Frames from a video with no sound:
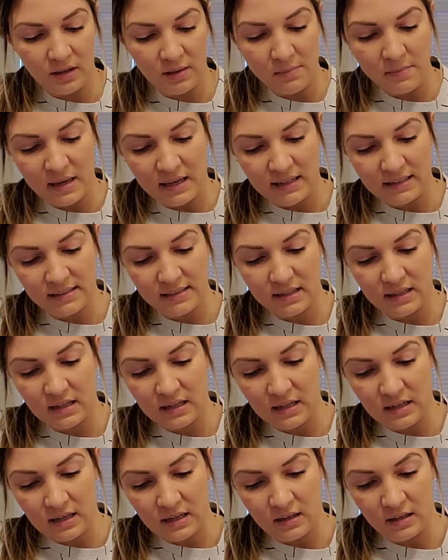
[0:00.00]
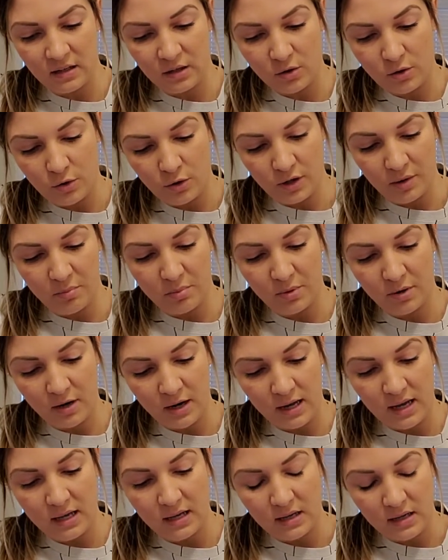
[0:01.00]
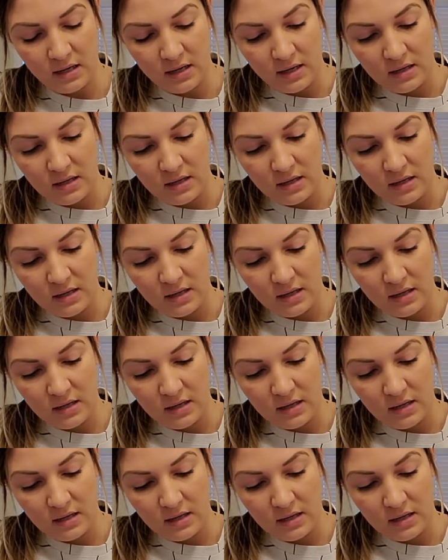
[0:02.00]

mix it in and incorporate